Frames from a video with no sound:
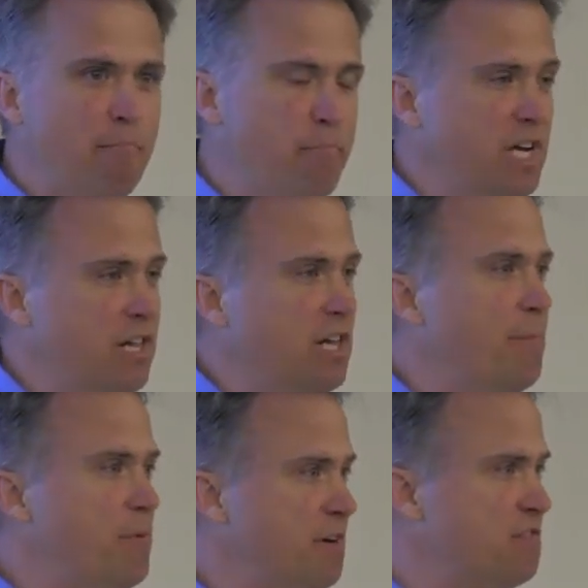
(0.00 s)
bill
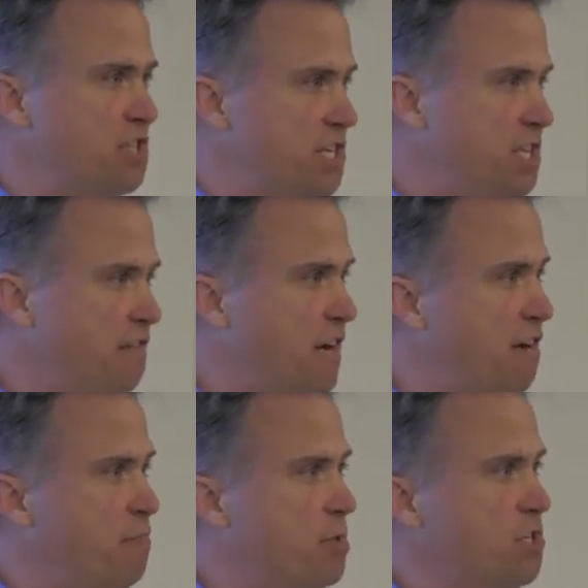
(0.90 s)
up above
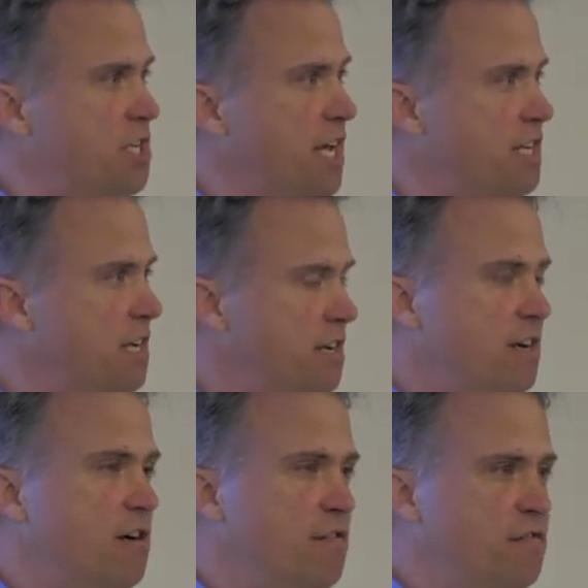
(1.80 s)
65%
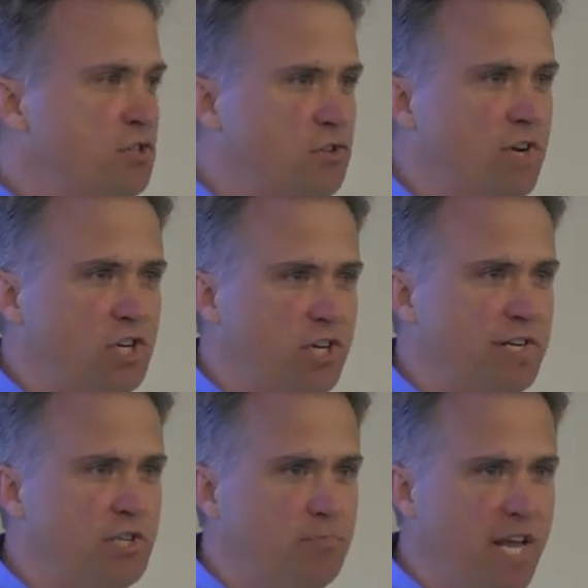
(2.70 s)
of
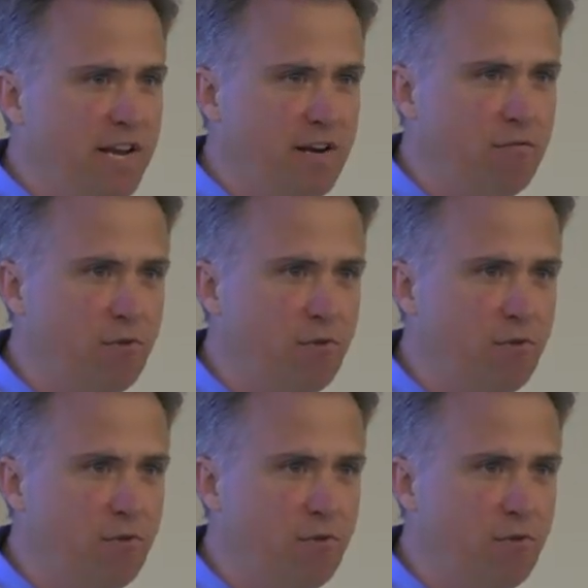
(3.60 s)
discretionary spending,